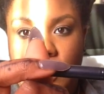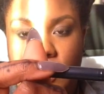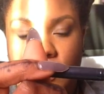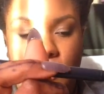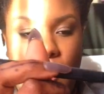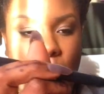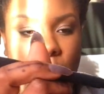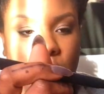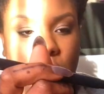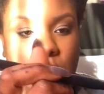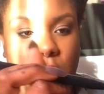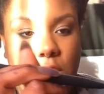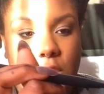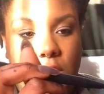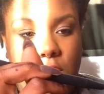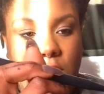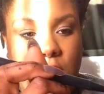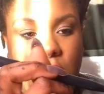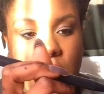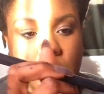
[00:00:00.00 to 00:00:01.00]

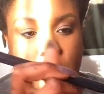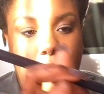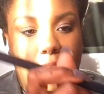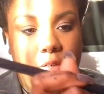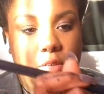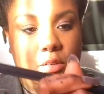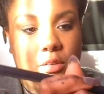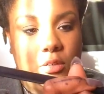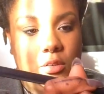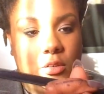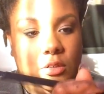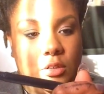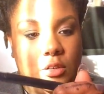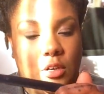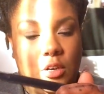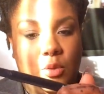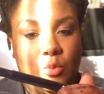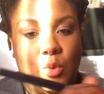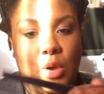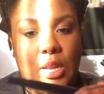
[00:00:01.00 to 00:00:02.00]
marker
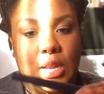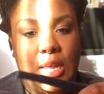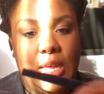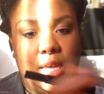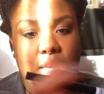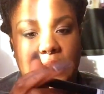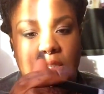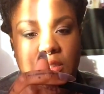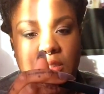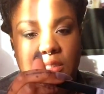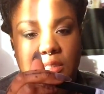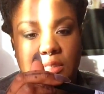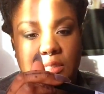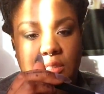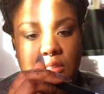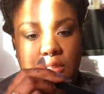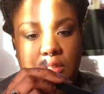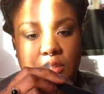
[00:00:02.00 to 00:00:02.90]
on one end,